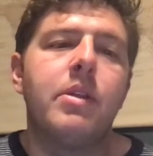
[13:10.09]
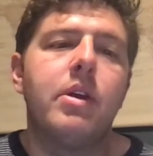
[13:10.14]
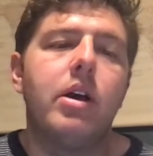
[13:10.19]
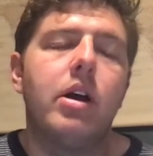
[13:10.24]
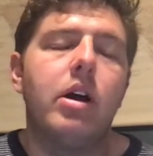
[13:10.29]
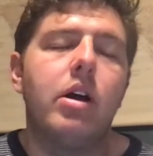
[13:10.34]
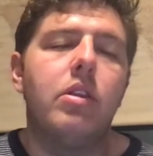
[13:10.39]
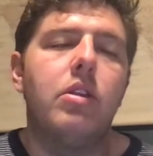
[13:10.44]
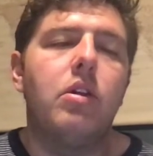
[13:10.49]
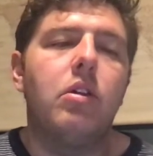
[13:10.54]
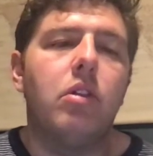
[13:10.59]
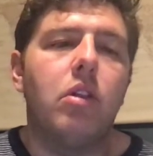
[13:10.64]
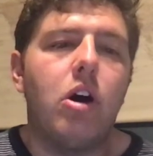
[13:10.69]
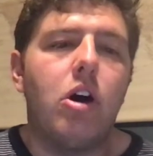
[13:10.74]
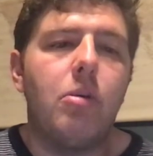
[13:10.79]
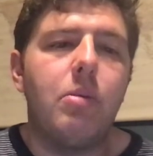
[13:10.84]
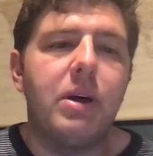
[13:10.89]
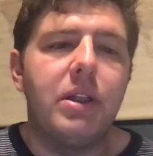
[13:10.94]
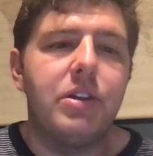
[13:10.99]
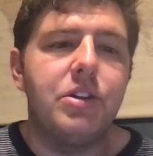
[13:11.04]
uh, the
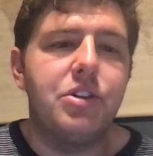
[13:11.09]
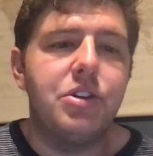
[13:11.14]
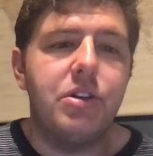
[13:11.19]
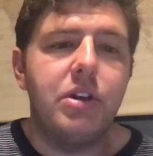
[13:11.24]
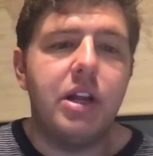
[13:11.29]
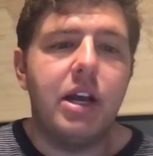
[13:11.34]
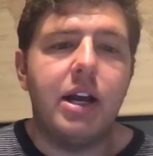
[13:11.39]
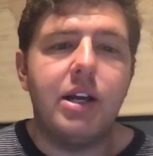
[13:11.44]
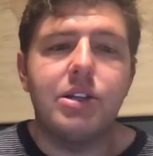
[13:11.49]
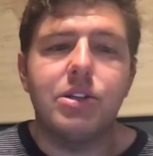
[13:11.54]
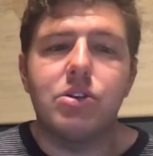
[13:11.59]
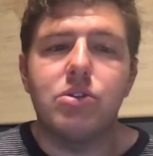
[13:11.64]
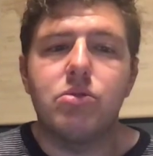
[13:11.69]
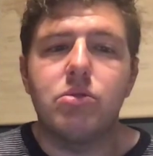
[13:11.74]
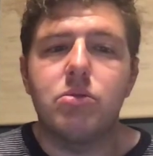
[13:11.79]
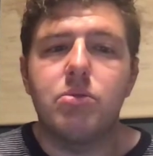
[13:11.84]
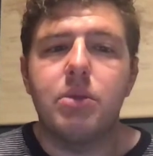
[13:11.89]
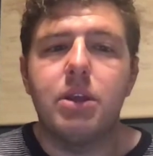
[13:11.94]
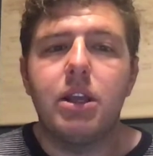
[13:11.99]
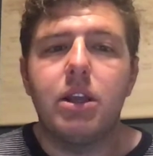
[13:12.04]
law by the Judaizers
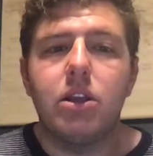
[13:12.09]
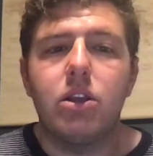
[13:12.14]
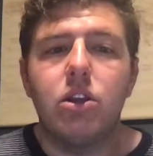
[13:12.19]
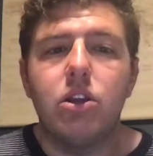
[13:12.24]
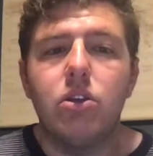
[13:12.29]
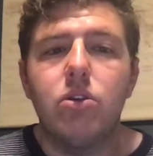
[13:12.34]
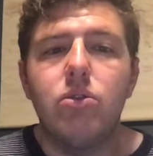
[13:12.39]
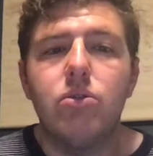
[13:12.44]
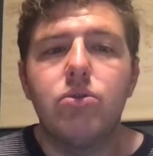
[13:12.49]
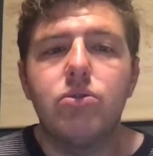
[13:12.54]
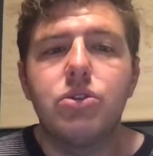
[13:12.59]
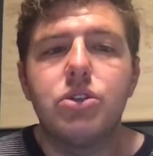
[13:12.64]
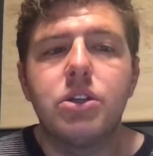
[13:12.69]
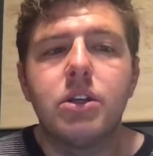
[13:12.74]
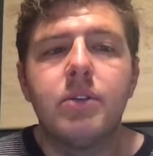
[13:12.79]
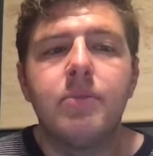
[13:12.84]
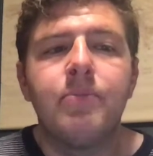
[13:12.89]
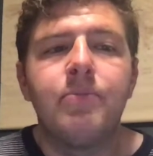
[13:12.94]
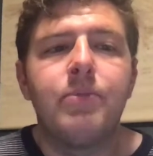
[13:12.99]
was being used